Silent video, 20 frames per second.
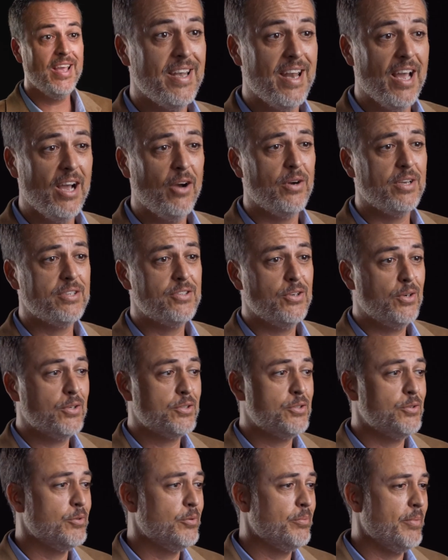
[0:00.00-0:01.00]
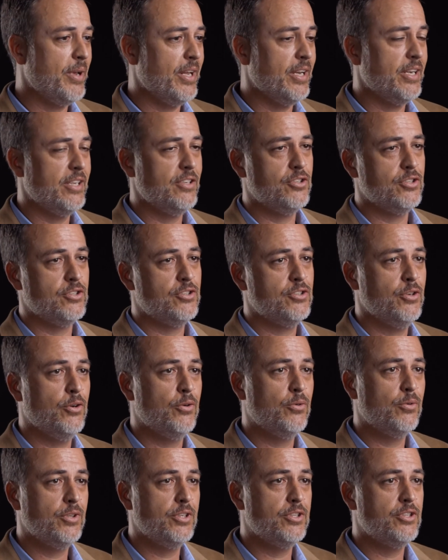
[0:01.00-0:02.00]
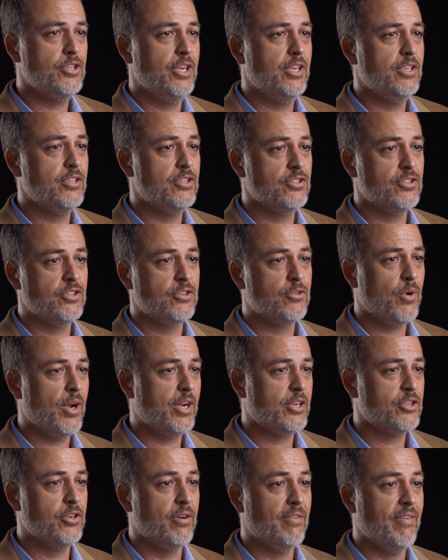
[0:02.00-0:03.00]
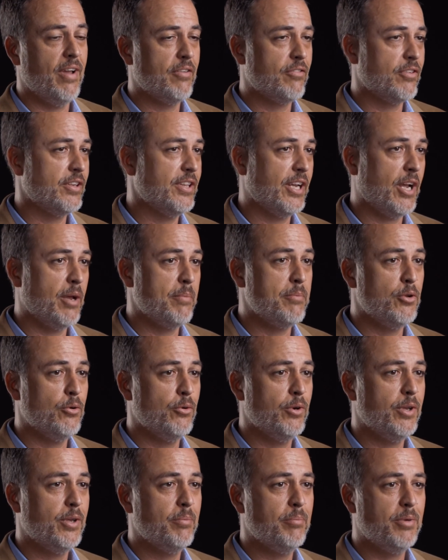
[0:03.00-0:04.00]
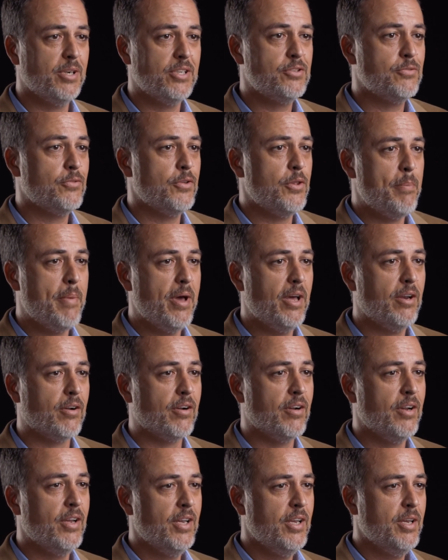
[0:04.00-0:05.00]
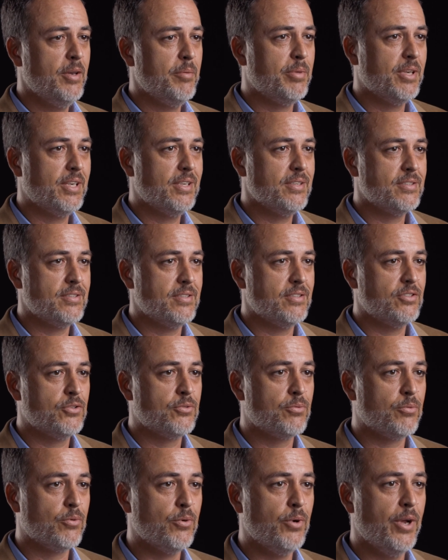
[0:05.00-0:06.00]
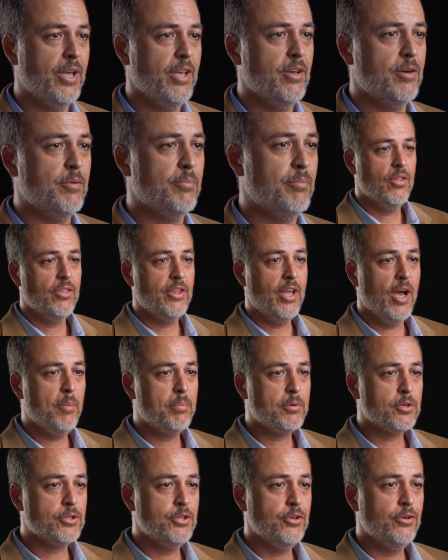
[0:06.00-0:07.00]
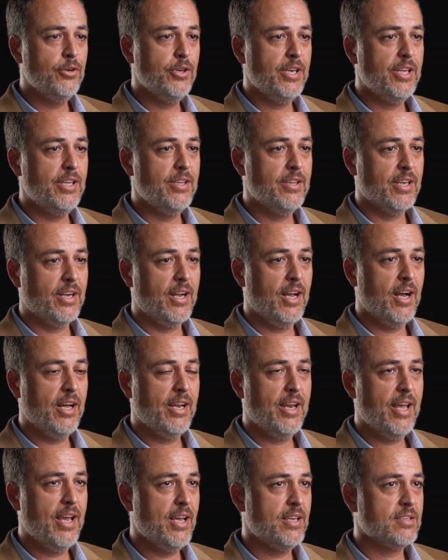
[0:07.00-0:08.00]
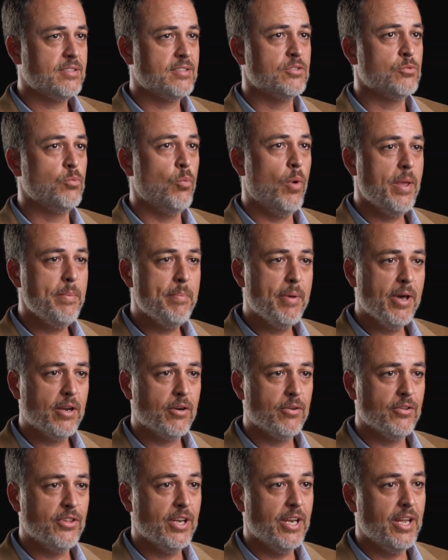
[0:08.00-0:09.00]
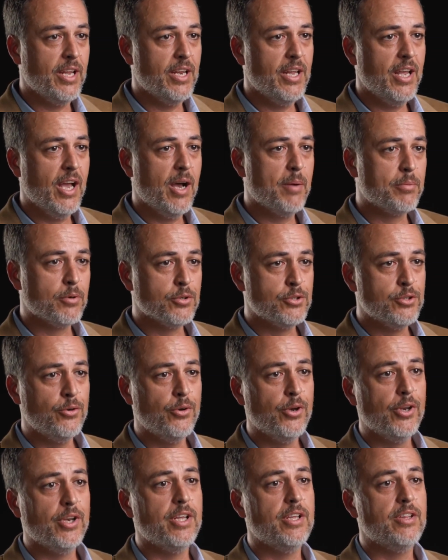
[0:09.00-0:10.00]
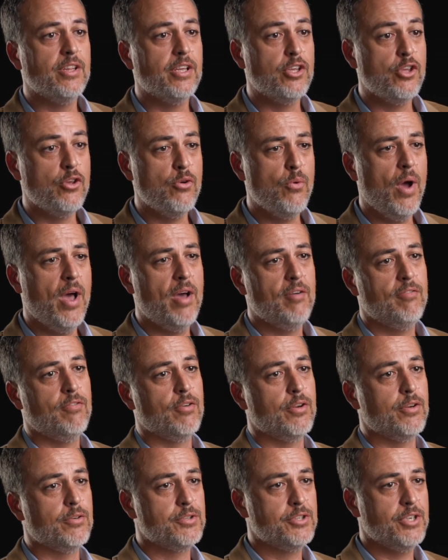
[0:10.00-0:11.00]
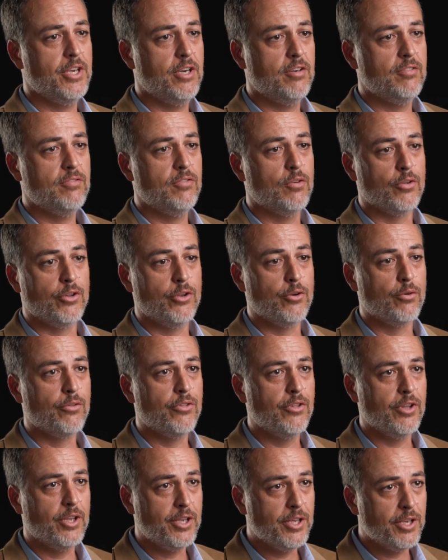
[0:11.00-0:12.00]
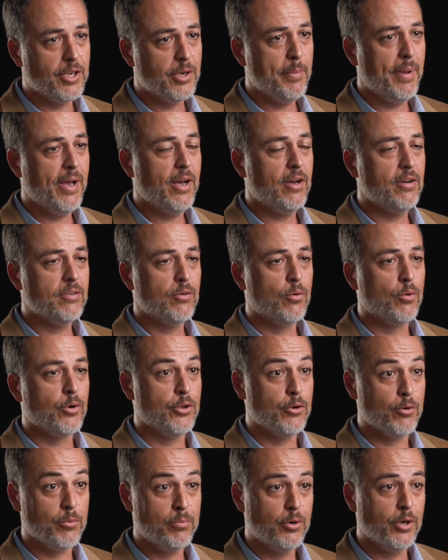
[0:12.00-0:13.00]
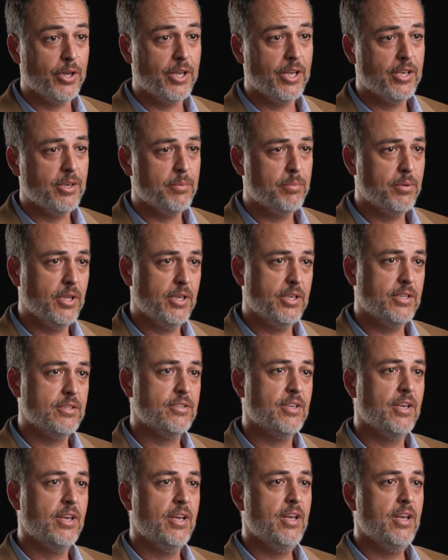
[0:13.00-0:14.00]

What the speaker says: Now I talk to him and it just totally changes the direction of everything I'm doing, but it's for the better because it's through him. The opportunity that God has is way better than any opportunity that you have for yourself or you're thinking about or you're putting into place.